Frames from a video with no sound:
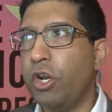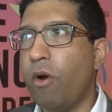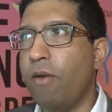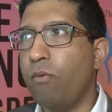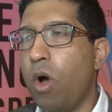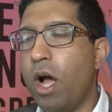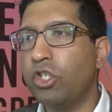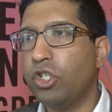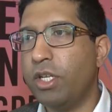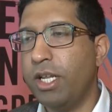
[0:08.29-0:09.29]
You know, I've
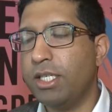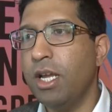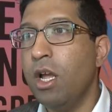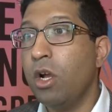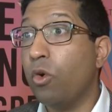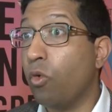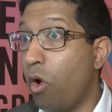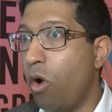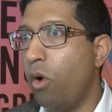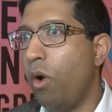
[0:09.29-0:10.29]
watched it
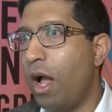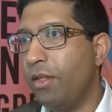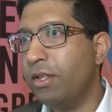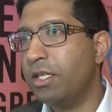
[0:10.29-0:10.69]
grow.